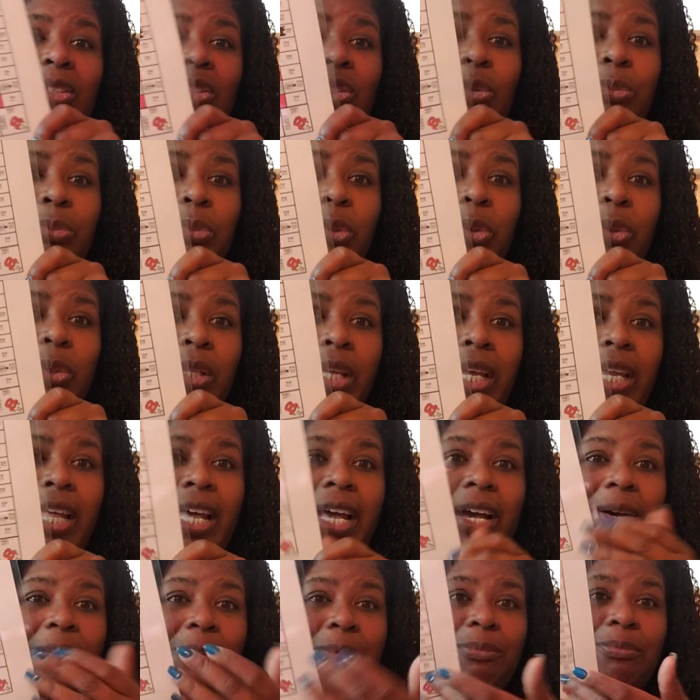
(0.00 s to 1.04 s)
to pull
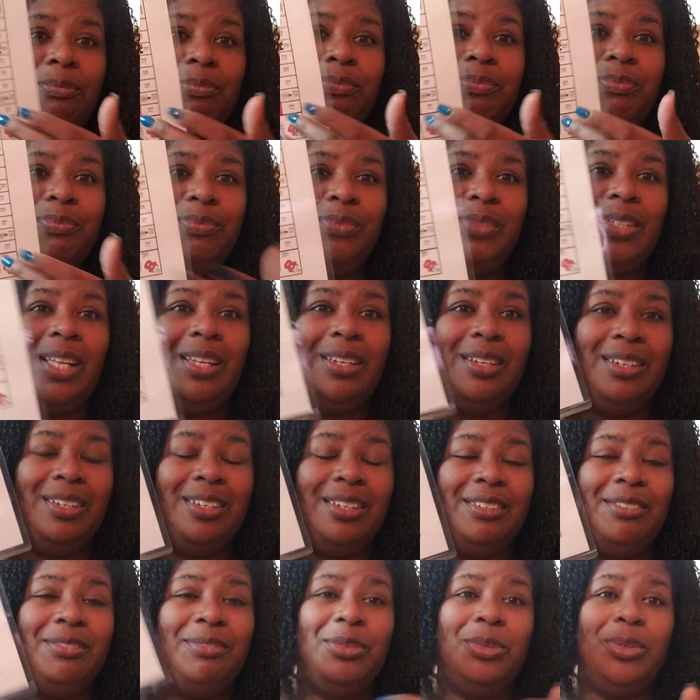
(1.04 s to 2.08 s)
that out
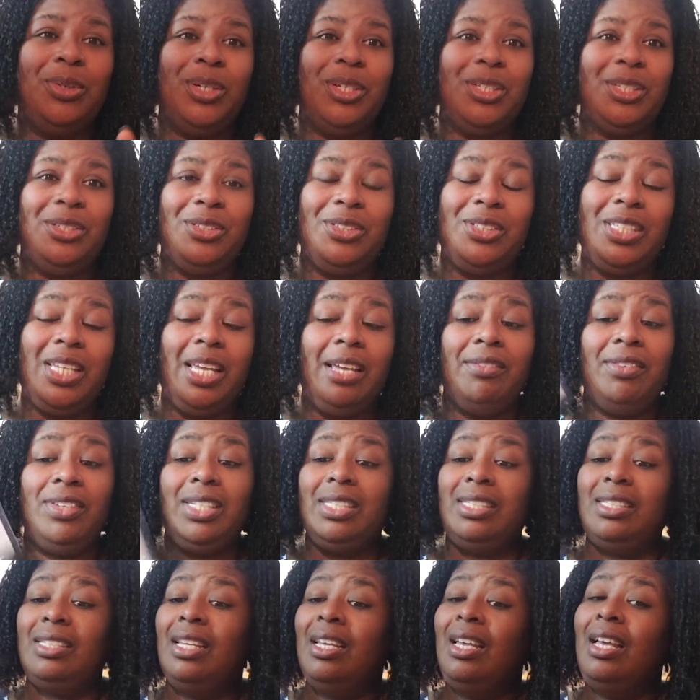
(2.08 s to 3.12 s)
for your
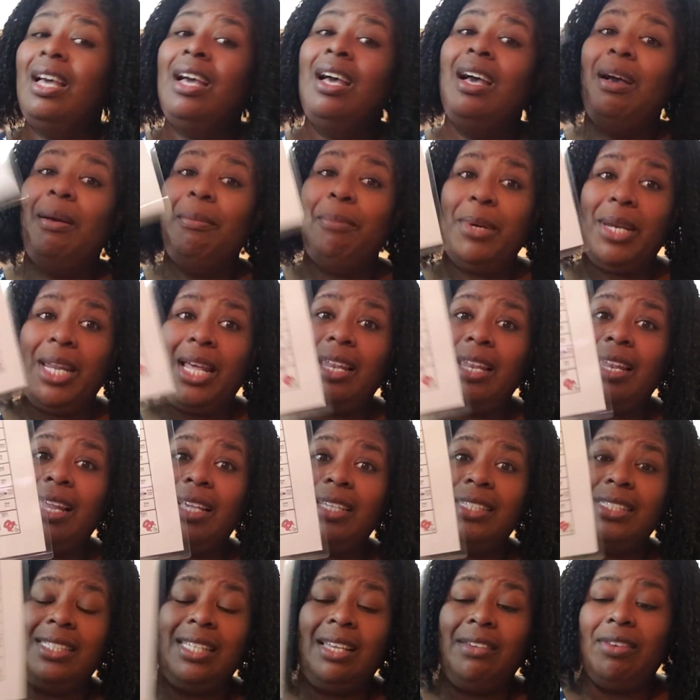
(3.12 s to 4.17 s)
savings. But I
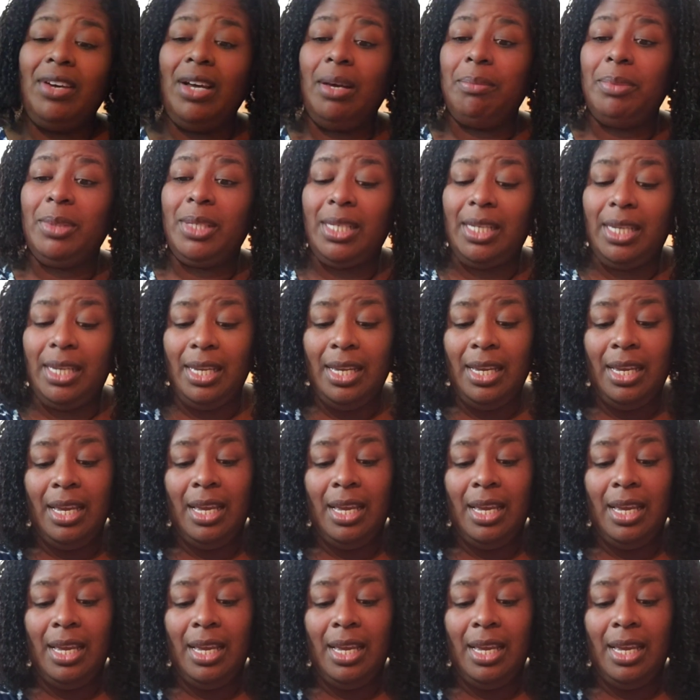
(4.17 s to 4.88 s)
like Savopoly.